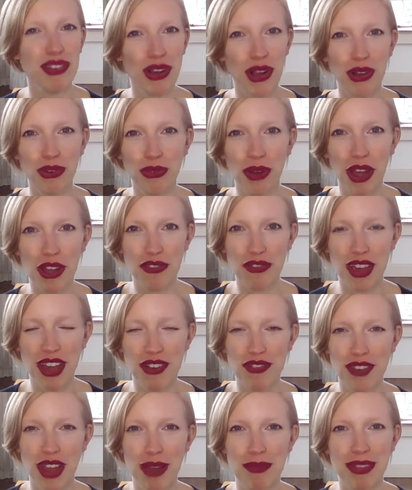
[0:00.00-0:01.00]
their own well
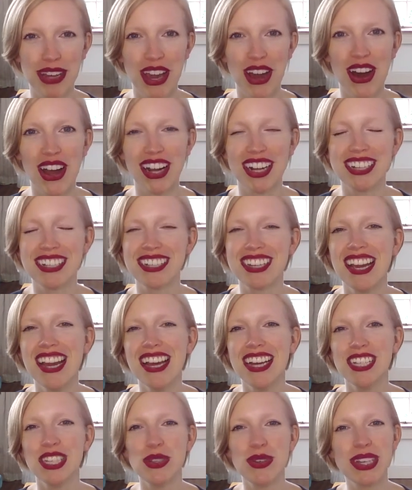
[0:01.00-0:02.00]
fed family art,
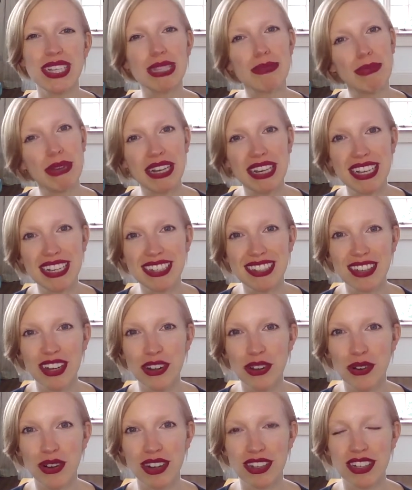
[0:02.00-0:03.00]
to experience our
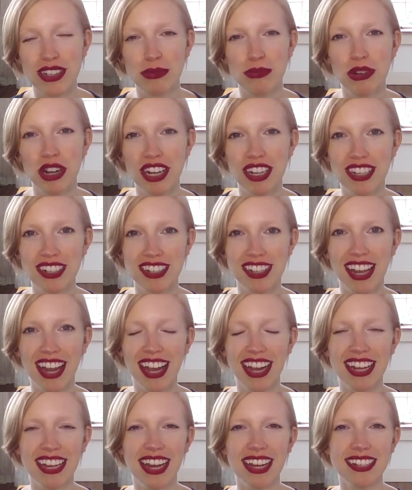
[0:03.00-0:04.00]
gorgeous product
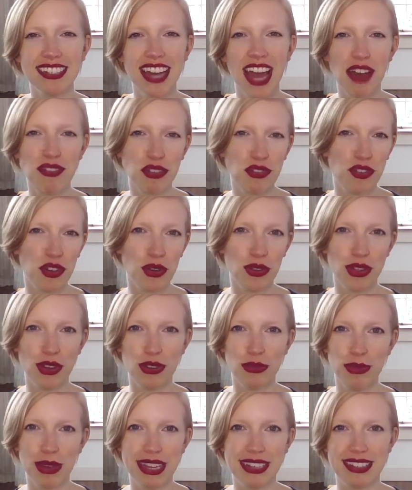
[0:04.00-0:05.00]
line, and to have a few of
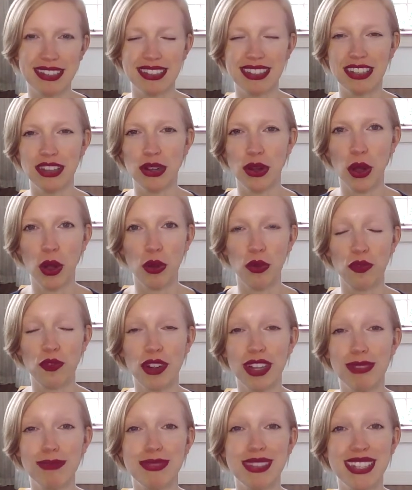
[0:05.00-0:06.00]
those pieces in their home
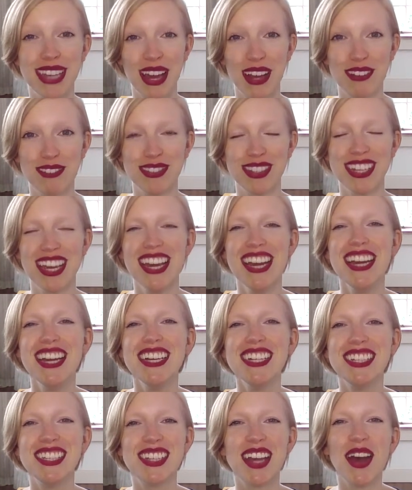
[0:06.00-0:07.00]
for themselves.
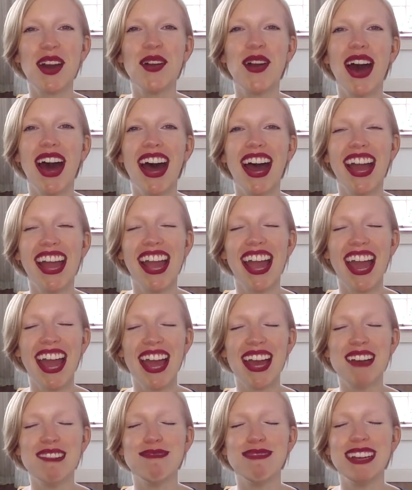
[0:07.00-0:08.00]
So I
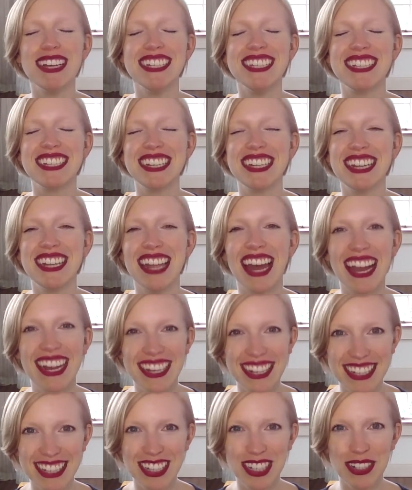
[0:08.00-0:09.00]
am
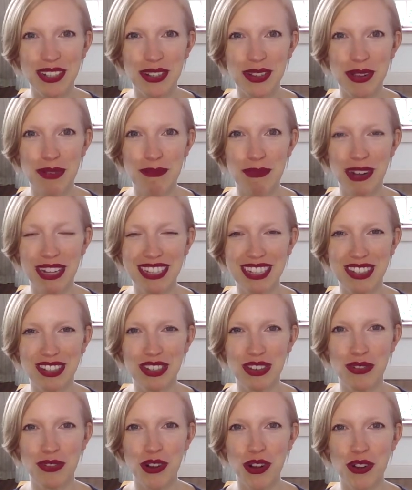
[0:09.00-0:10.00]
delighted to bring this
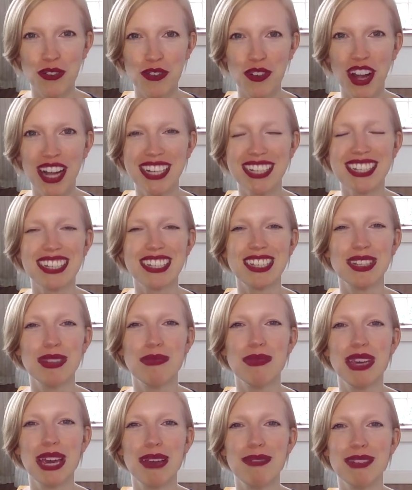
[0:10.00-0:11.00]
to the forefront, to
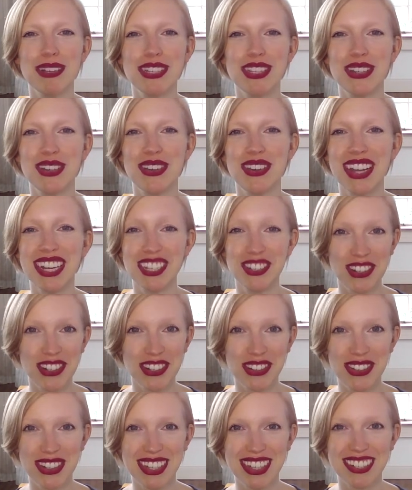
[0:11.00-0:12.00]
be able to
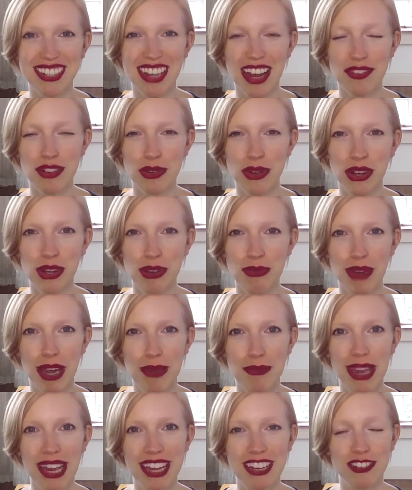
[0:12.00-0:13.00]
introduce this to everyone who
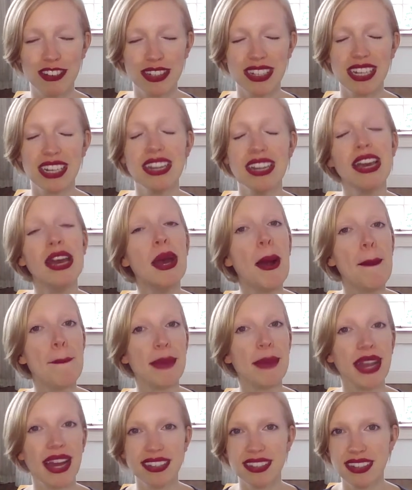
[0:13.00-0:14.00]
might be interested.
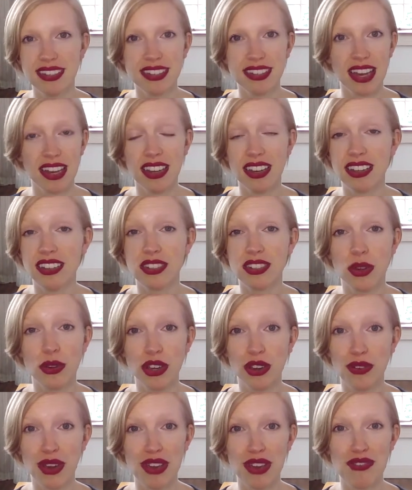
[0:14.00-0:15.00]
But as I said, it is
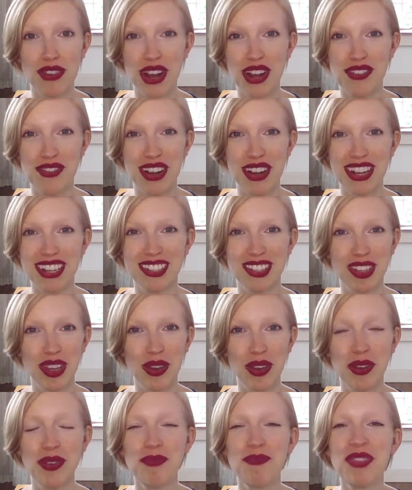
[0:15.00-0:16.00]
going away very, very
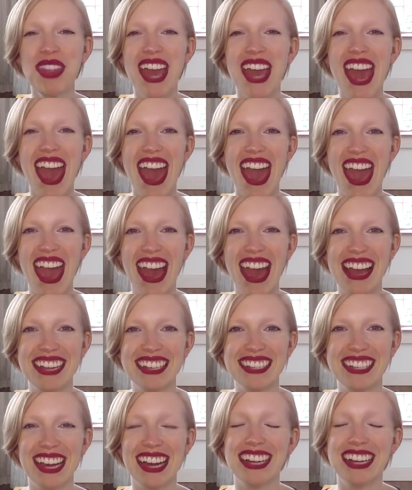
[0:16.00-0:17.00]
soon.
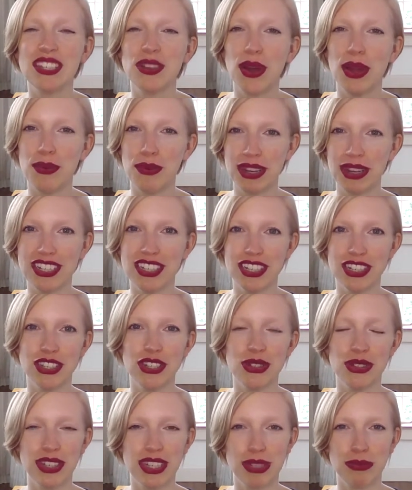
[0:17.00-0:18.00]
And so I wanted to
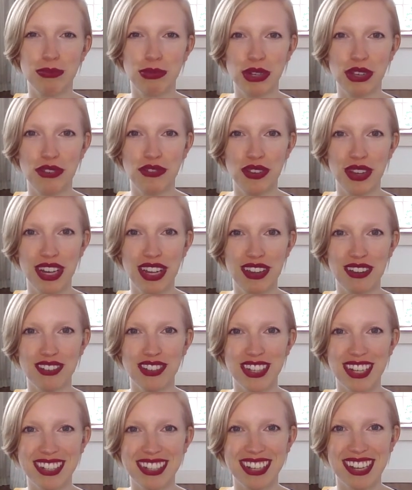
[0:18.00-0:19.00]
do this brief video
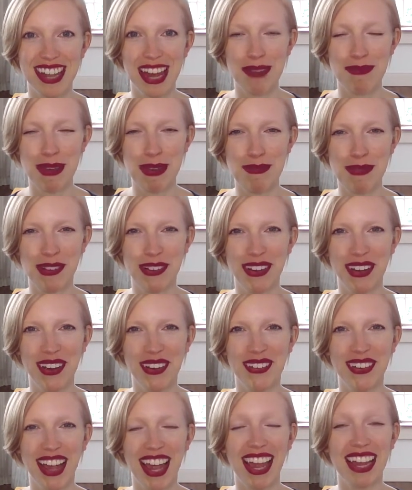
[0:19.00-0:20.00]
just to let people
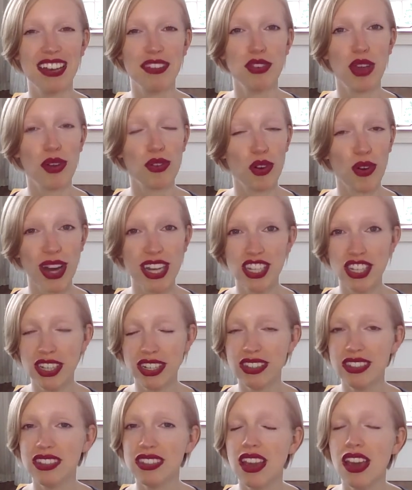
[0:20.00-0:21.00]
know. And if you have
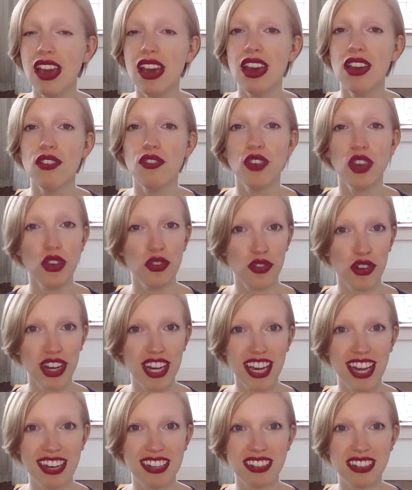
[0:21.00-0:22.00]
questions, feel free
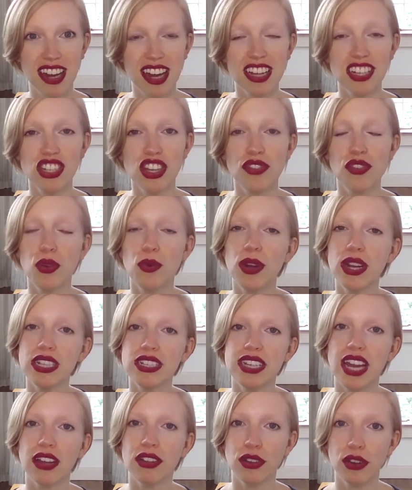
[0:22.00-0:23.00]
to get in touch. If you want
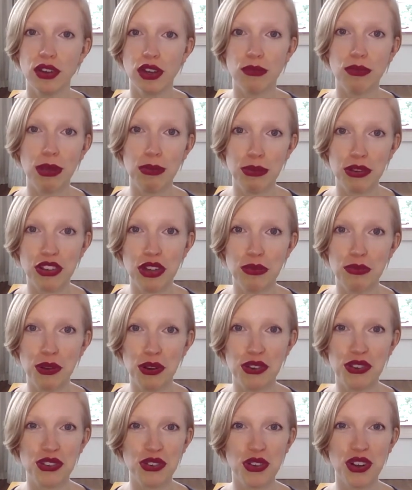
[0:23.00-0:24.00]
to download our membership
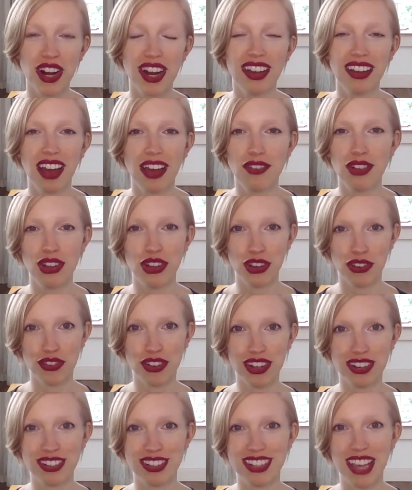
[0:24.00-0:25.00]
brochure and have a look
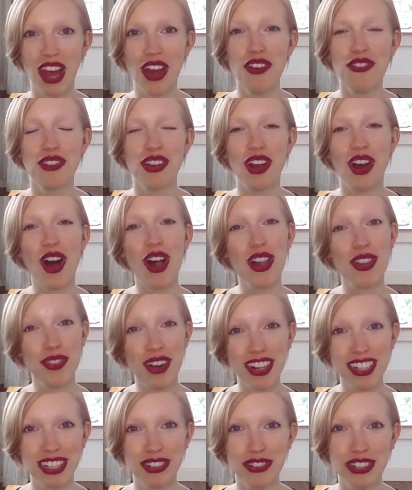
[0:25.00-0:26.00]
for yourself at all of
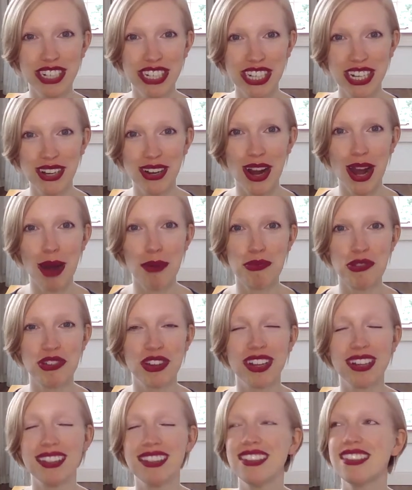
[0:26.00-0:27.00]
our different tier
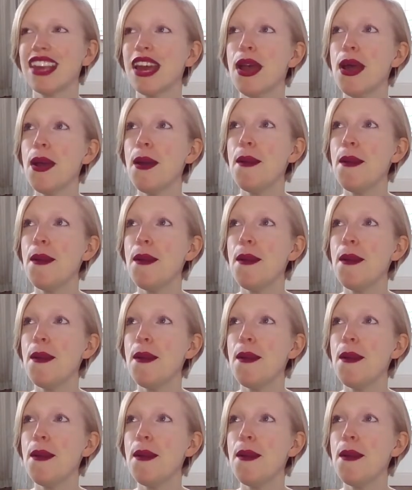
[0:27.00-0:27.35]
options,